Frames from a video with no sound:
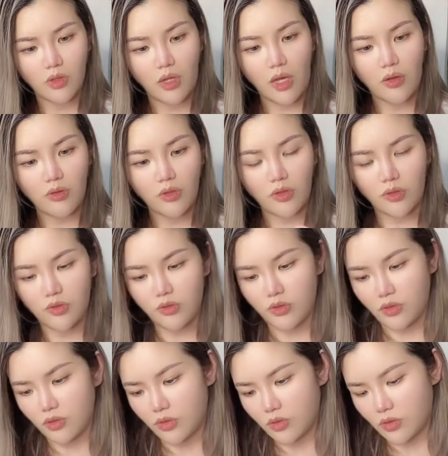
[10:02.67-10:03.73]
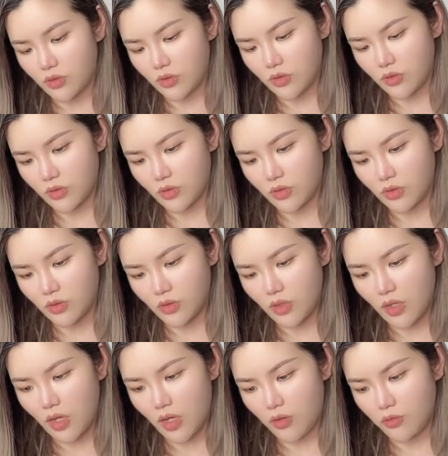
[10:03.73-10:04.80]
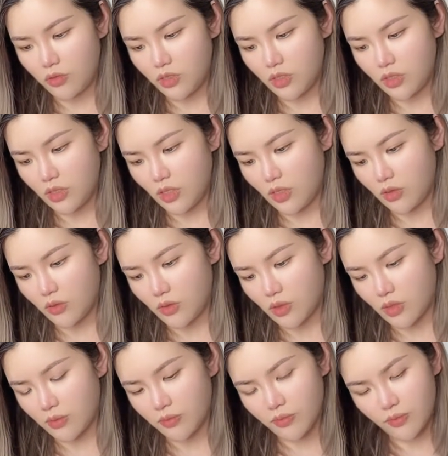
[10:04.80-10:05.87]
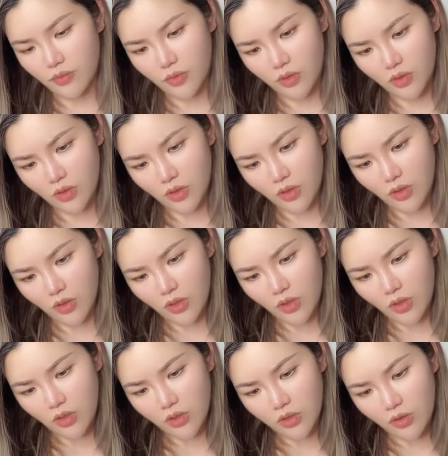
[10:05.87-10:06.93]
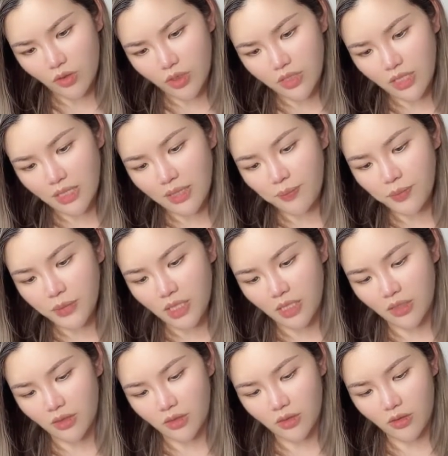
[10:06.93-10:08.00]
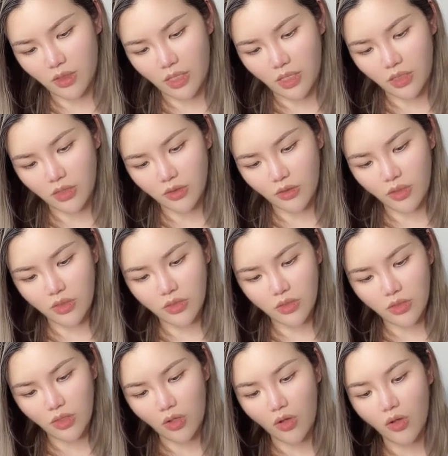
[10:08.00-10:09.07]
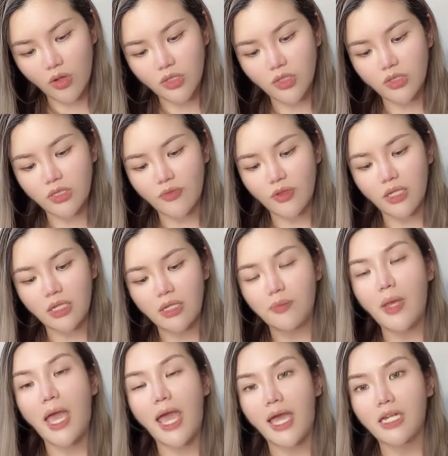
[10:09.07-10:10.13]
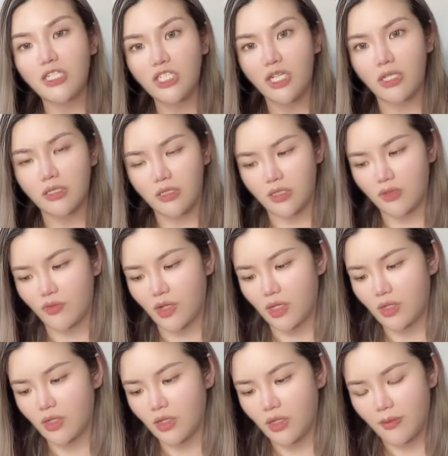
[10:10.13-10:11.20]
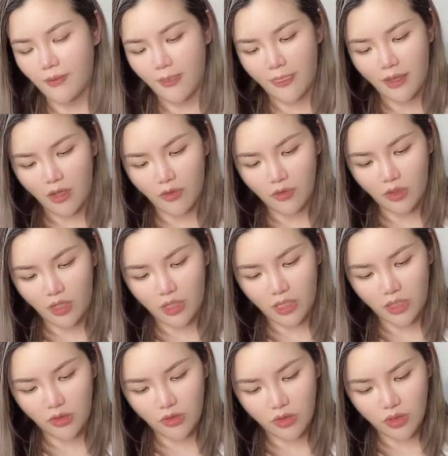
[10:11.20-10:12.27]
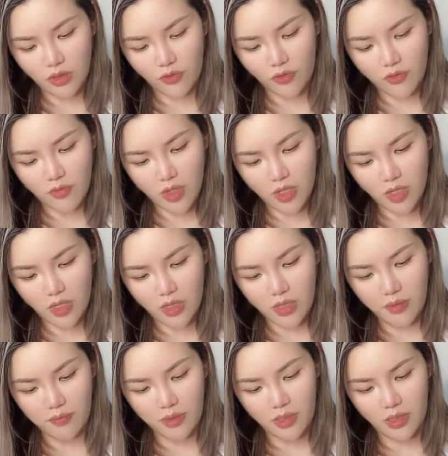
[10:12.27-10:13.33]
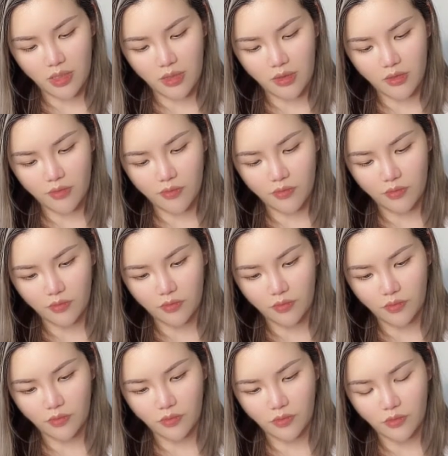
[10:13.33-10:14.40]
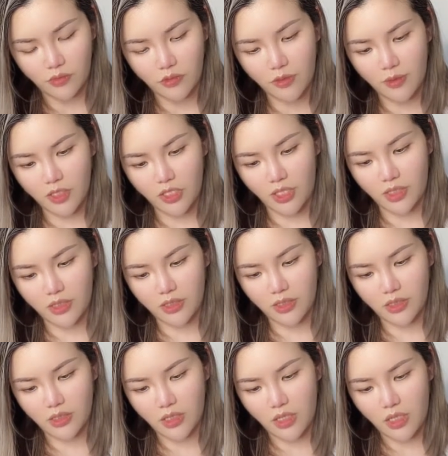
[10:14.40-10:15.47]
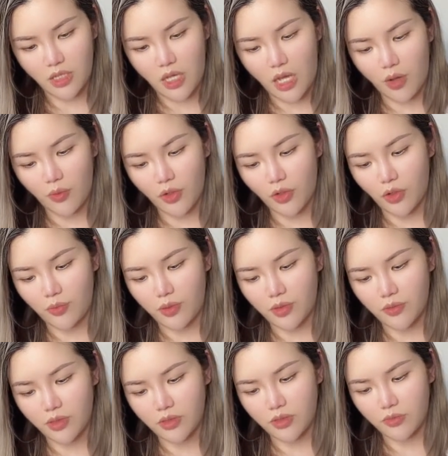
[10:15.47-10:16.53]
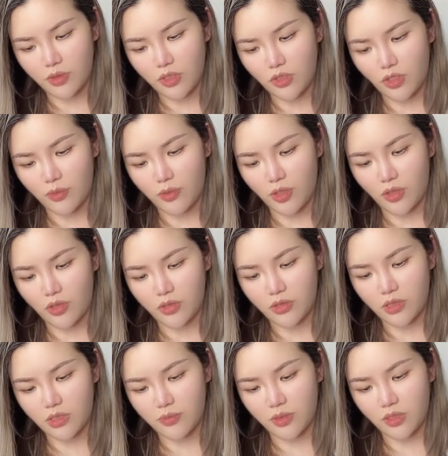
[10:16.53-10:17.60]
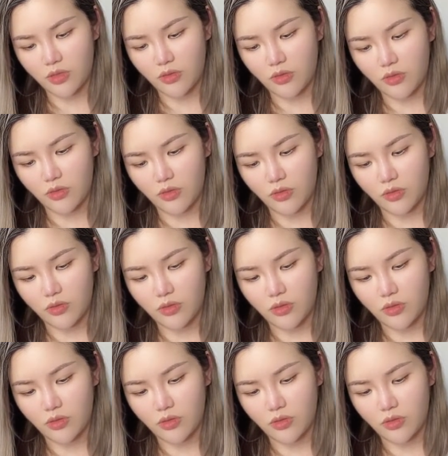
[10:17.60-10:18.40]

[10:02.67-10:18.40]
how do you use this? I would just need to look it up. So it's a lip tint. Okay, so it's, oh, so it's for your lip and cheeks. That's fine. I can use this for my lips then, not my cheeks. I won't open it because once you open it, you've got 6 months to use.